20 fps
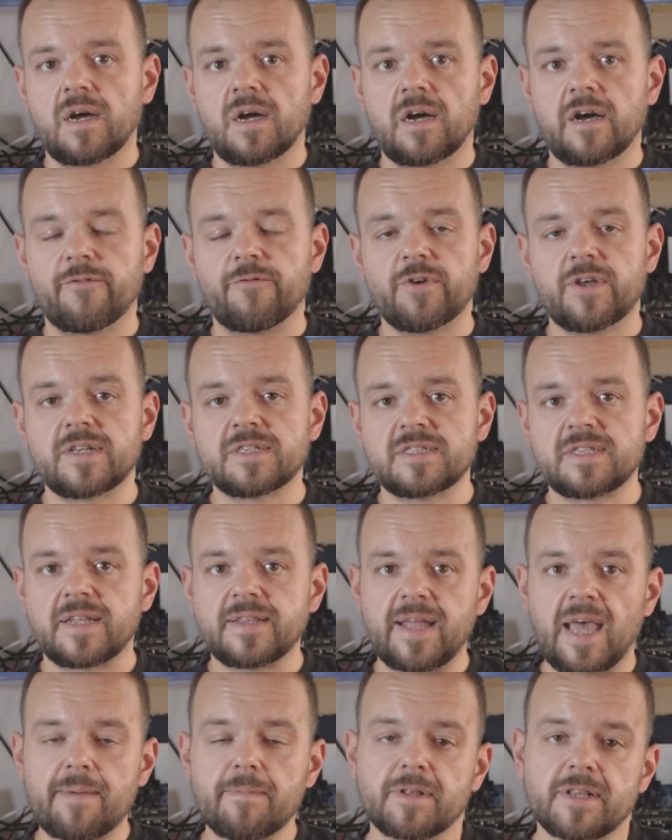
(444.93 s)
Uh, if we can see a
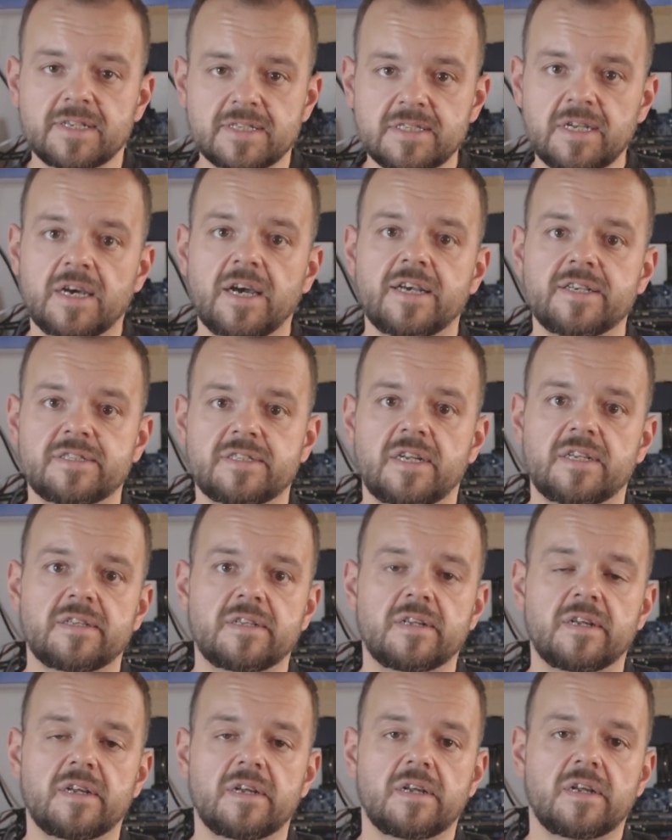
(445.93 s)
name and a size, then